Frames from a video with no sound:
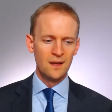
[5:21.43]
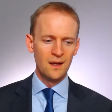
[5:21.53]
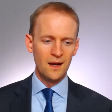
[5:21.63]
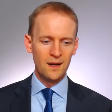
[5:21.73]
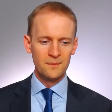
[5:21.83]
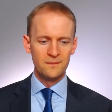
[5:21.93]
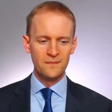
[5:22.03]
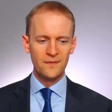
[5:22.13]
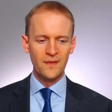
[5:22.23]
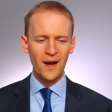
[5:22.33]

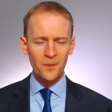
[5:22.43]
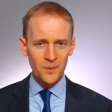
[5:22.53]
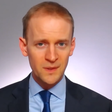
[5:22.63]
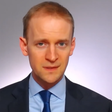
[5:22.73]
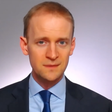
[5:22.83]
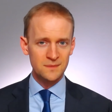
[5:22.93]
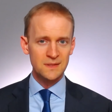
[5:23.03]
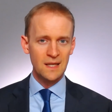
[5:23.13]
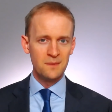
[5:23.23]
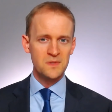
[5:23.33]
That would
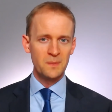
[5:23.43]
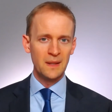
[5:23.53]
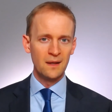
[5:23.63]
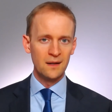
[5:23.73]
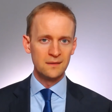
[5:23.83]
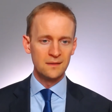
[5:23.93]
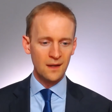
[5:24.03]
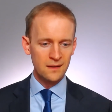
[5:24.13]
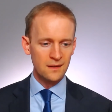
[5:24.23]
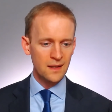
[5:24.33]
seem to be
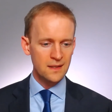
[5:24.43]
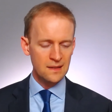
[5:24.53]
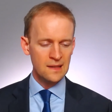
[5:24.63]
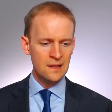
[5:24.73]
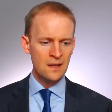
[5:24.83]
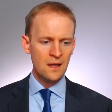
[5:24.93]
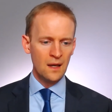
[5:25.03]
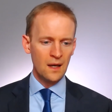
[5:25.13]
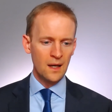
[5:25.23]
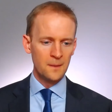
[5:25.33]
unlikely,
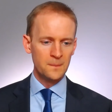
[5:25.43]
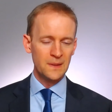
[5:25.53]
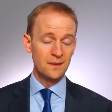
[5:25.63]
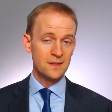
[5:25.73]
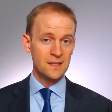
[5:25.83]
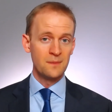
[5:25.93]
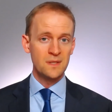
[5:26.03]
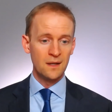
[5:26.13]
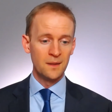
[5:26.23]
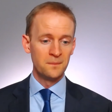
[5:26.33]
but at the same
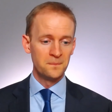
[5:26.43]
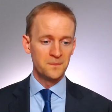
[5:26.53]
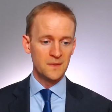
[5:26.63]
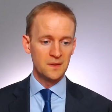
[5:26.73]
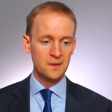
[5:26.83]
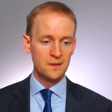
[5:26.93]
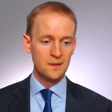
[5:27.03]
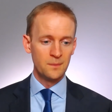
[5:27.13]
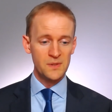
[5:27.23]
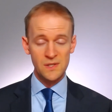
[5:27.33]
time,
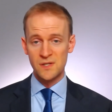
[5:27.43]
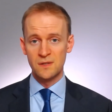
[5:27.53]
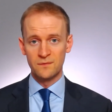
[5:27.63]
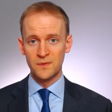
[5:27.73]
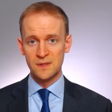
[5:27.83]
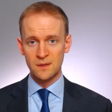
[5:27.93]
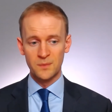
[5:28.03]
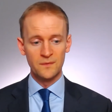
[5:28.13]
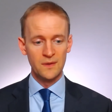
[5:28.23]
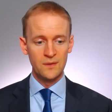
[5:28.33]
the position, for
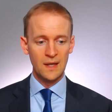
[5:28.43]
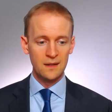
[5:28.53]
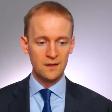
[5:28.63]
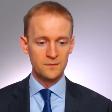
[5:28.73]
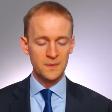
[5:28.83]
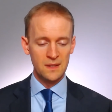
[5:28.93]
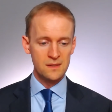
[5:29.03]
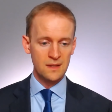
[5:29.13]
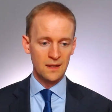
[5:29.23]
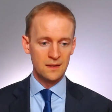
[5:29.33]
example, of the UK government is
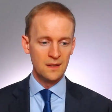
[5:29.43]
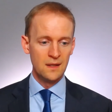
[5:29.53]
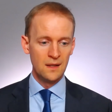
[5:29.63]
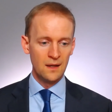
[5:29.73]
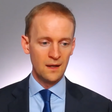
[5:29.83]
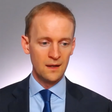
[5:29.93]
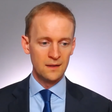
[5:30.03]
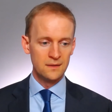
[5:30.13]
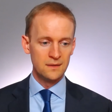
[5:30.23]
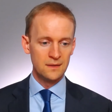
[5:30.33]
that
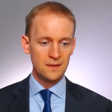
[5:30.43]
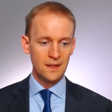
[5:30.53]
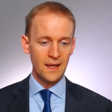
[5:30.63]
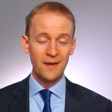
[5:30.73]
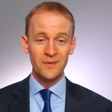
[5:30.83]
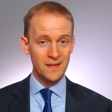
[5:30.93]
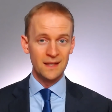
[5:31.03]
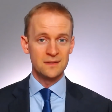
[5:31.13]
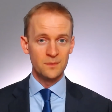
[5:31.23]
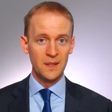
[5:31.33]
everything
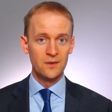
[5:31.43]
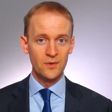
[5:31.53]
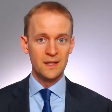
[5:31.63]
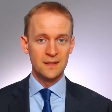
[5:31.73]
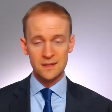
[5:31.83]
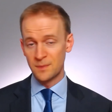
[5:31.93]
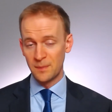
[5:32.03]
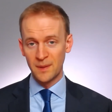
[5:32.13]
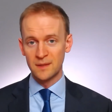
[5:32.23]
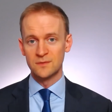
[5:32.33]
has to be agreed, has to be
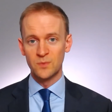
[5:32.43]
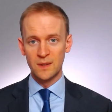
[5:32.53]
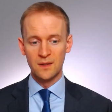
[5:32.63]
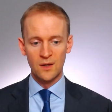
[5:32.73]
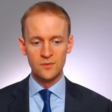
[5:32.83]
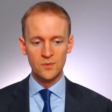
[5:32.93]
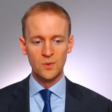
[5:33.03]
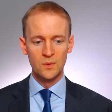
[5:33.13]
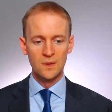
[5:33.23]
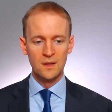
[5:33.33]
part of one
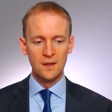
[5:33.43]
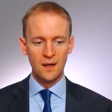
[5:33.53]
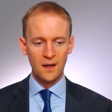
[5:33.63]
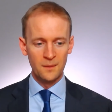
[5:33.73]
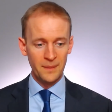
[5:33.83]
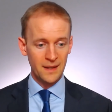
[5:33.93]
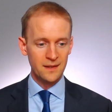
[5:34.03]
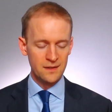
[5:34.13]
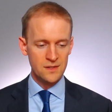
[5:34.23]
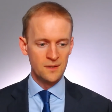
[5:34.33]
overall
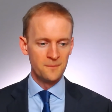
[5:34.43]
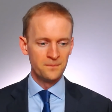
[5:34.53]
package.